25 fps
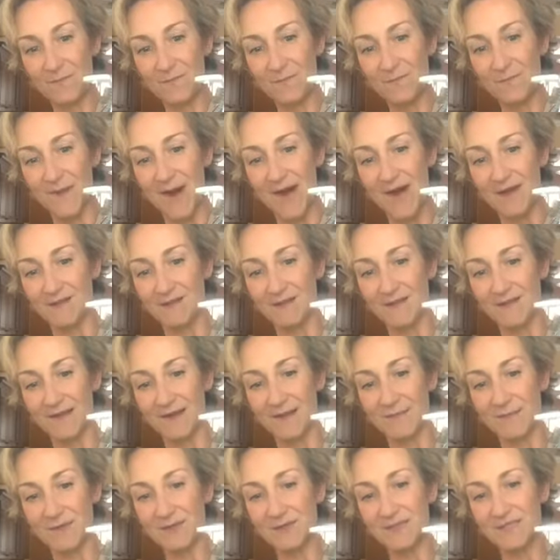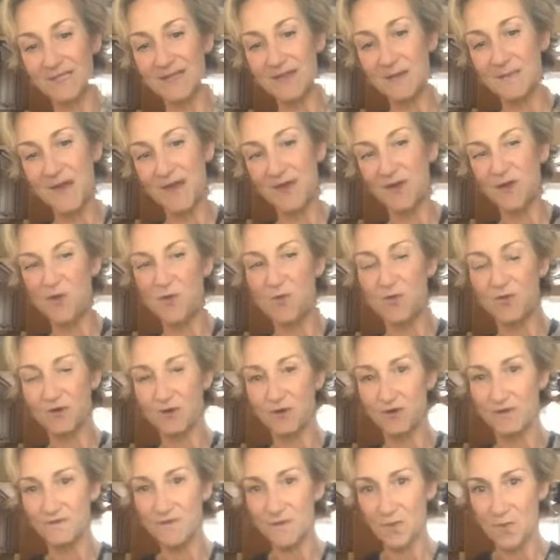bottle that I'm using about a quarter
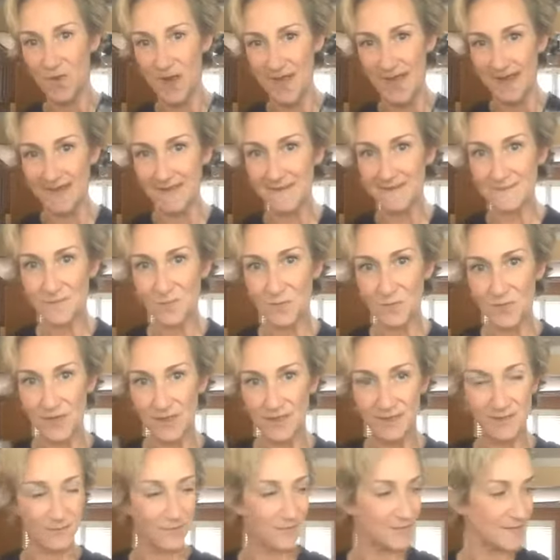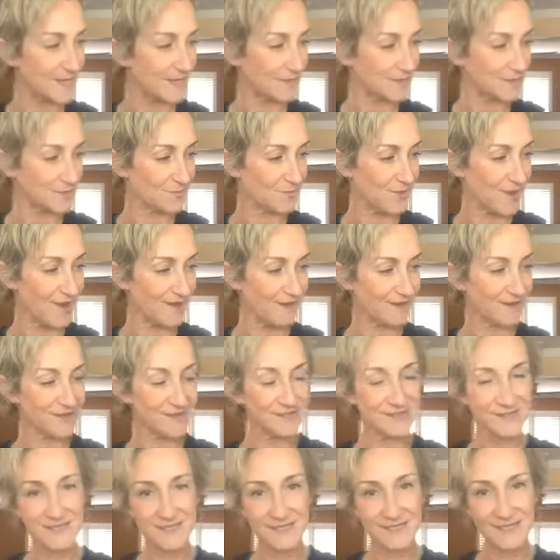of the way with the Dr.
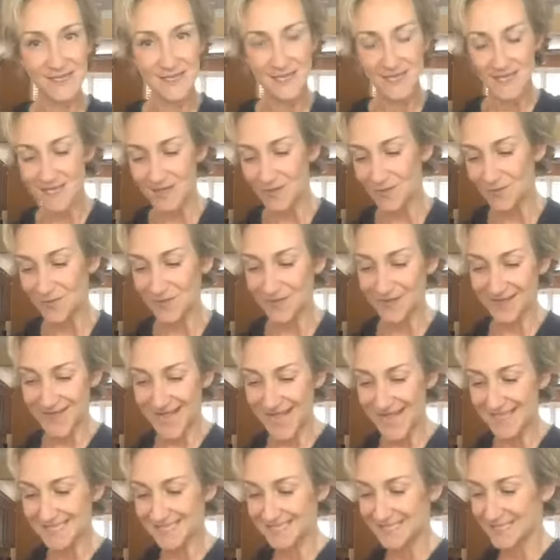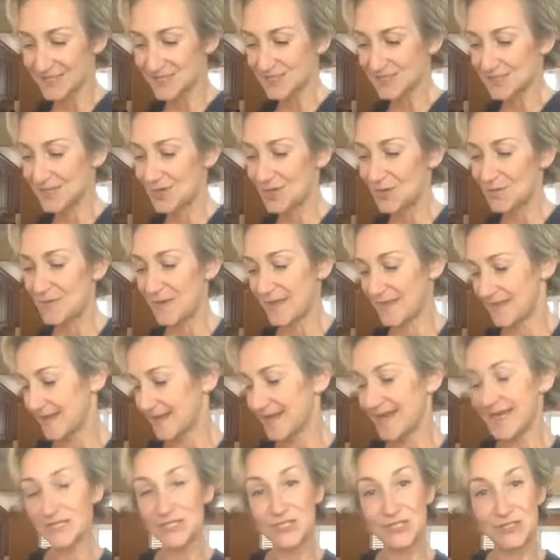Bronner's or the Castile soap, and then
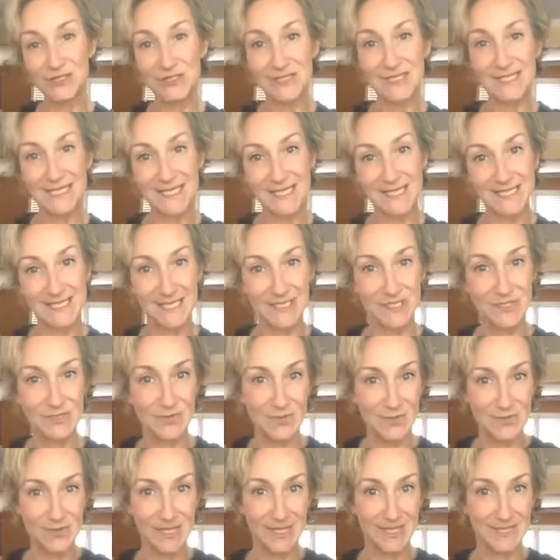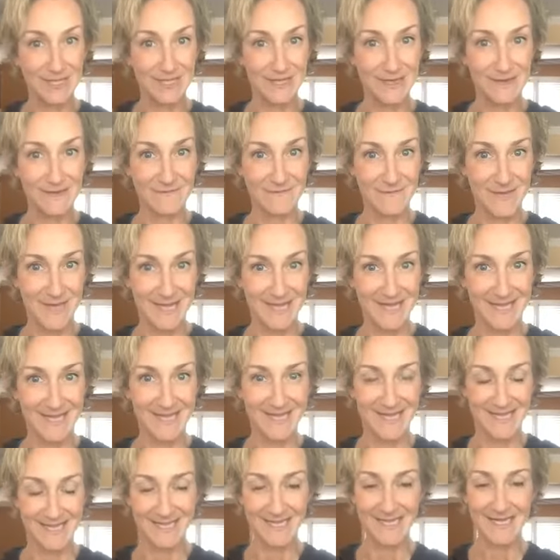I choose an essential oil of my
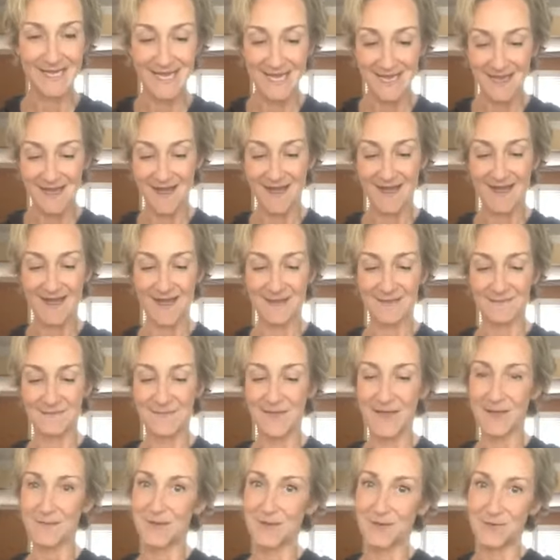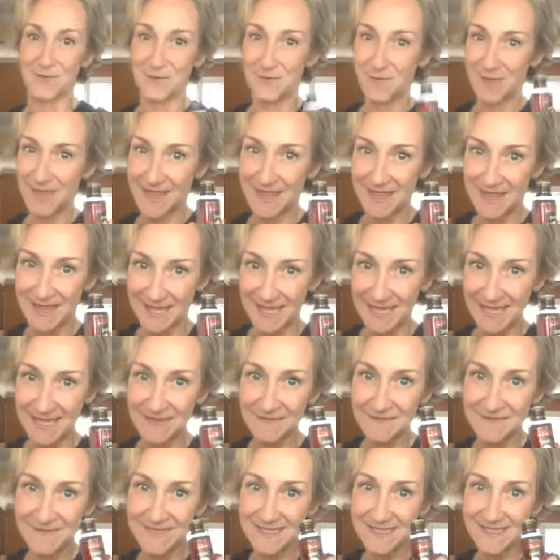liking. I'm going with
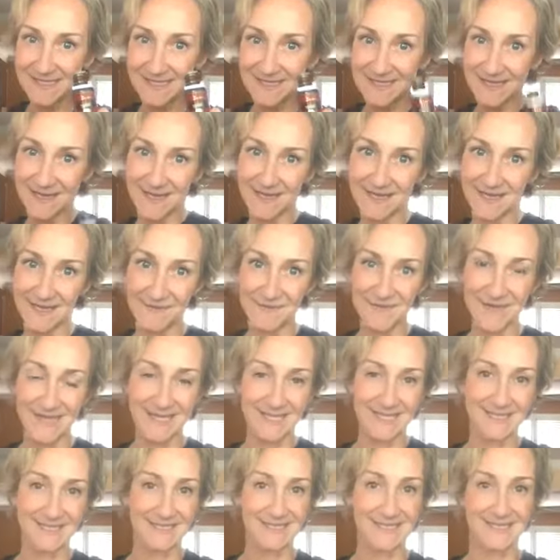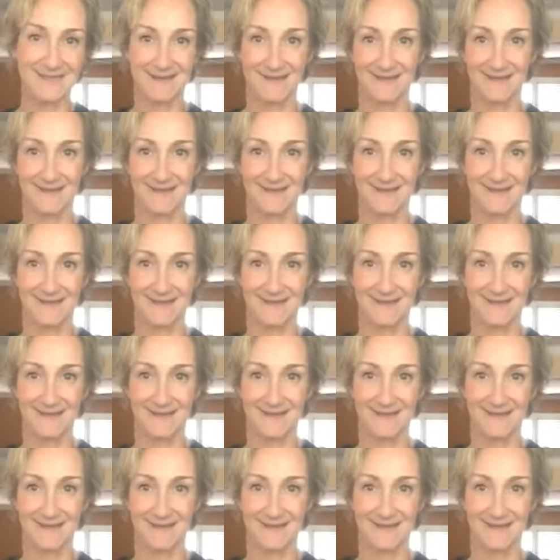Thieves, Young Living's,